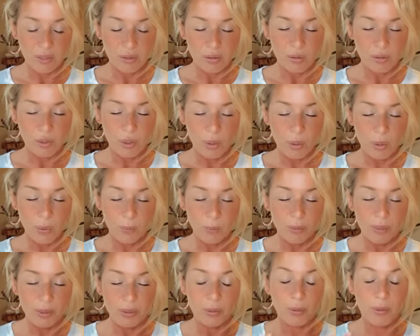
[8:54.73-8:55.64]
to
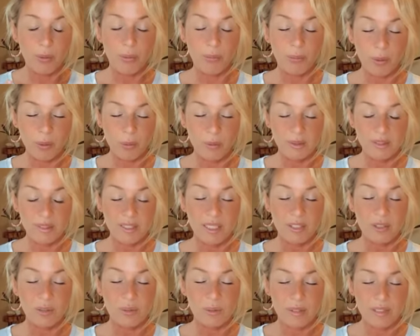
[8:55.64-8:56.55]
open your throats,
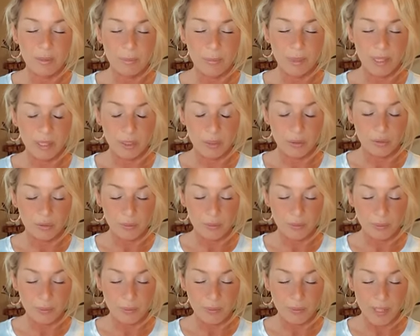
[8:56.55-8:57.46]
and to speak your
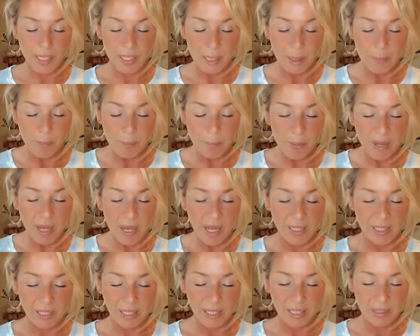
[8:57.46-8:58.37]
truth and
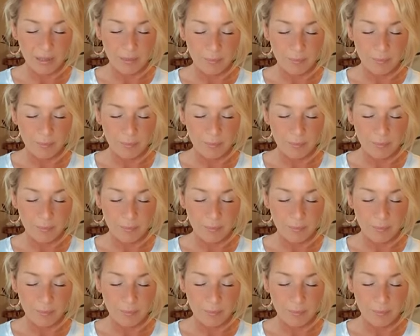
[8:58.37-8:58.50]
embody